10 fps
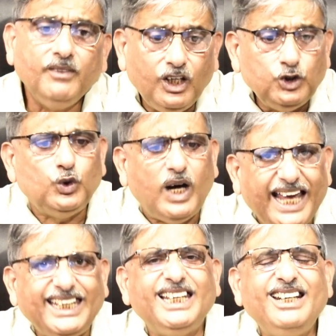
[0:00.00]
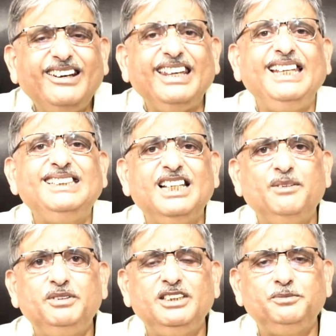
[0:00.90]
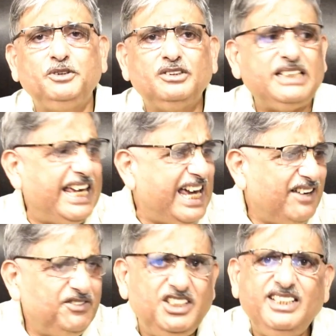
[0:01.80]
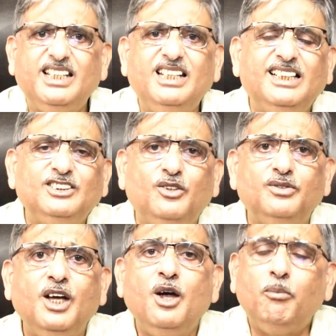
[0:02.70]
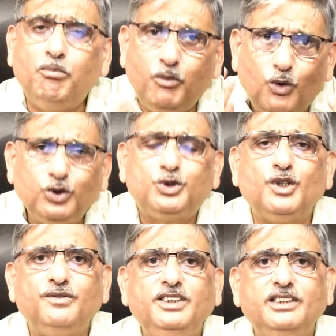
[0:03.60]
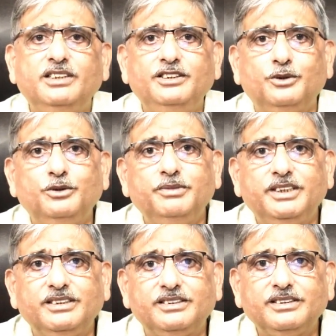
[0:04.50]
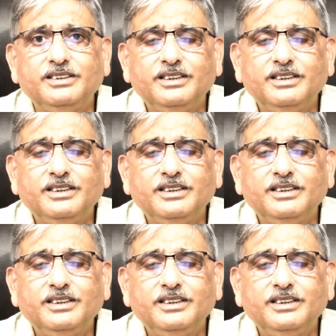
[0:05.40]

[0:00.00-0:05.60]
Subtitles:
So I can raise up this because I have GLRs of most of the cantonments.